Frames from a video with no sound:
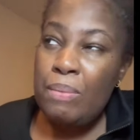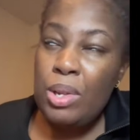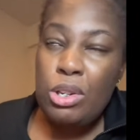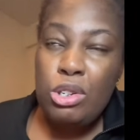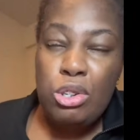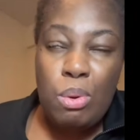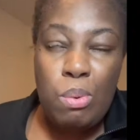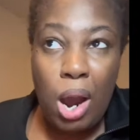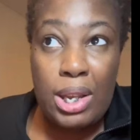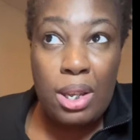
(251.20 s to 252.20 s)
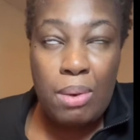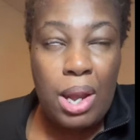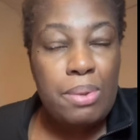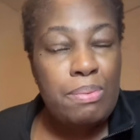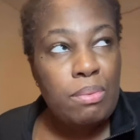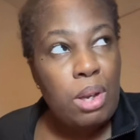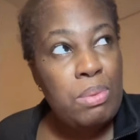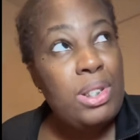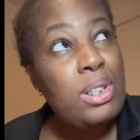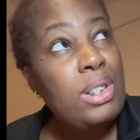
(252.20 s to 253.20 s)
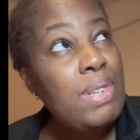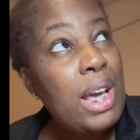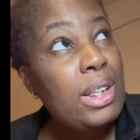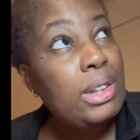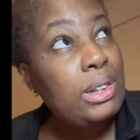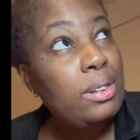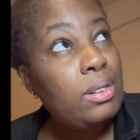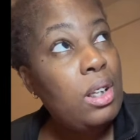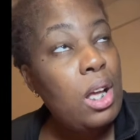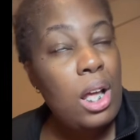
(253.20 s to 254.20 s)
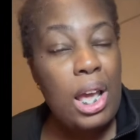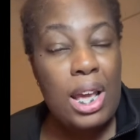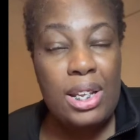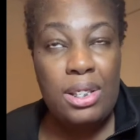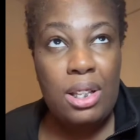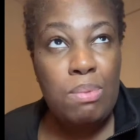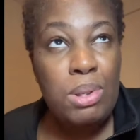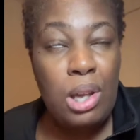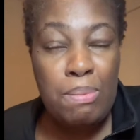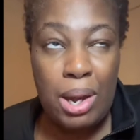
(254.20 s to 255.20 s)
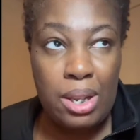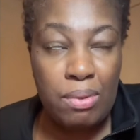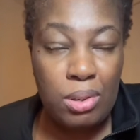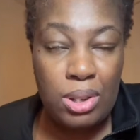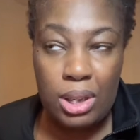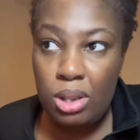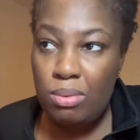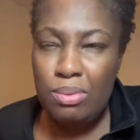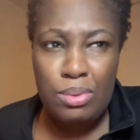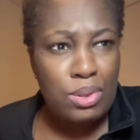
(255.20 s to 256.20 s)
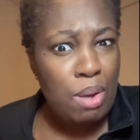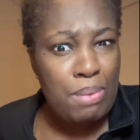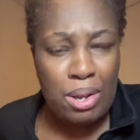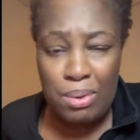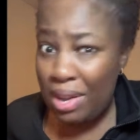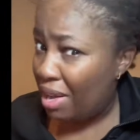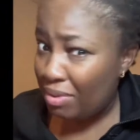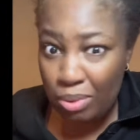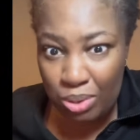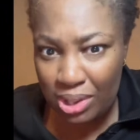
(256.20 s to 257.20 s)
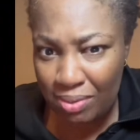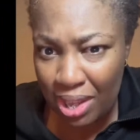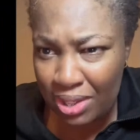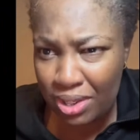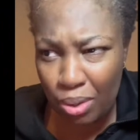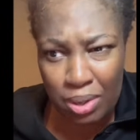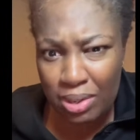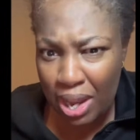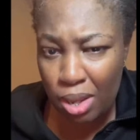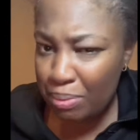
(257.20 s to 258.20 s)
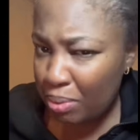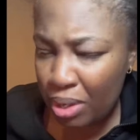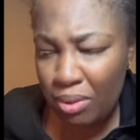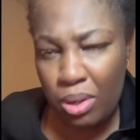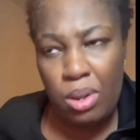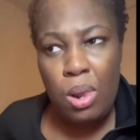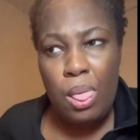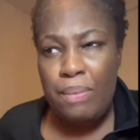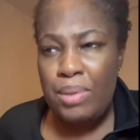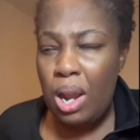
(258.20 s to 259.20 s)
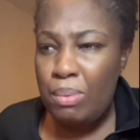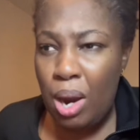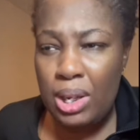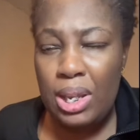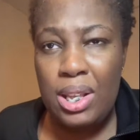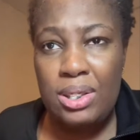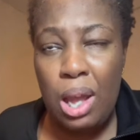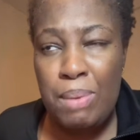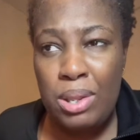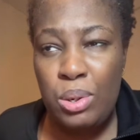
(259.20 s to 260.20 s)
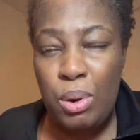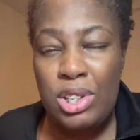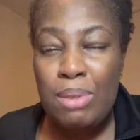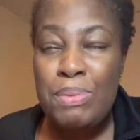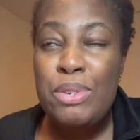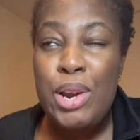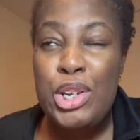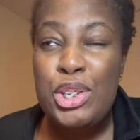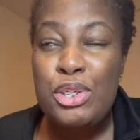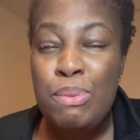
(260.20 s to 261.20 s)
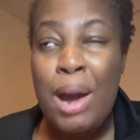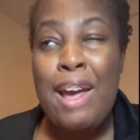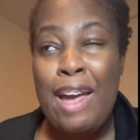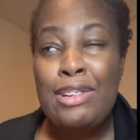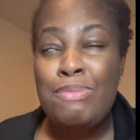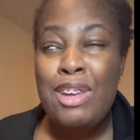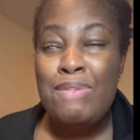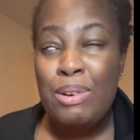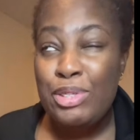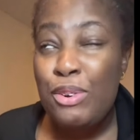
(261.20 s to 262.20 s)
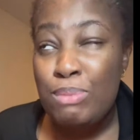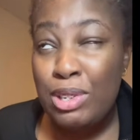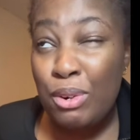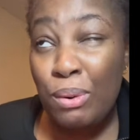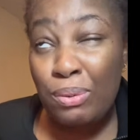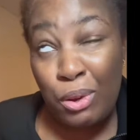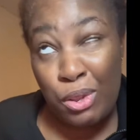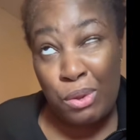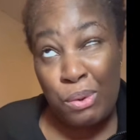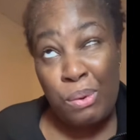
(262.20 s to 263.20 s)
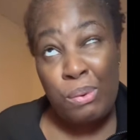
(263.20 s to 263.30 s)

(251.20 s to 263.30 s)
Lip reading: So we walking, right? We see a CVS. And he's like, let me stop by there for a second. So I'm like, okay, never went to a CVS during a date, but whatever. I'm walking, he stopped by the door. He's like, Miss Questions, you about to ask me if I was going to open the door for you.